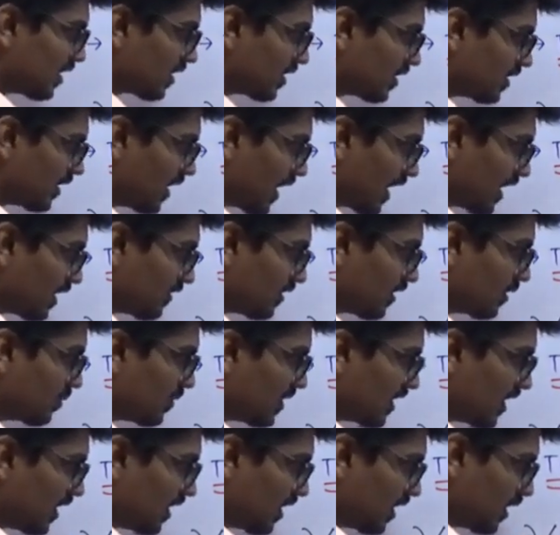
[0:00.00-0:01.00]
that will
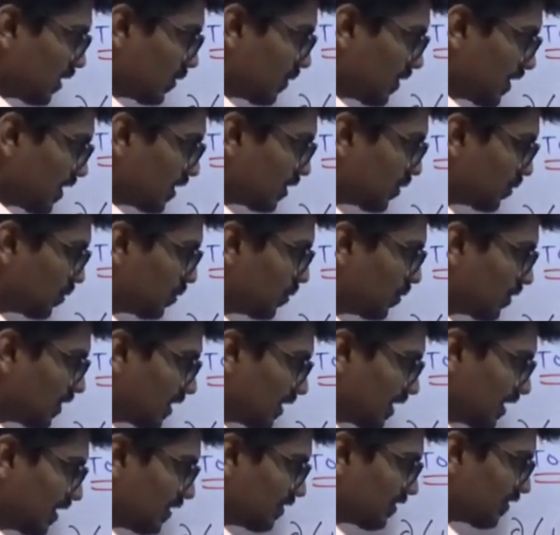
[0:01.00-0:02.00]
be equal to
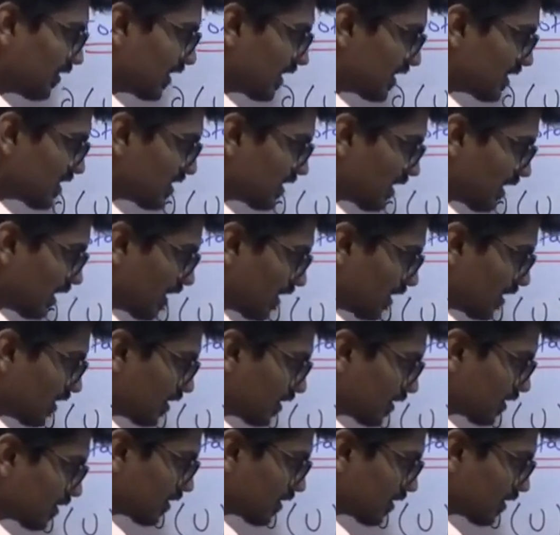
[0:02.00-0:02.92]
deflection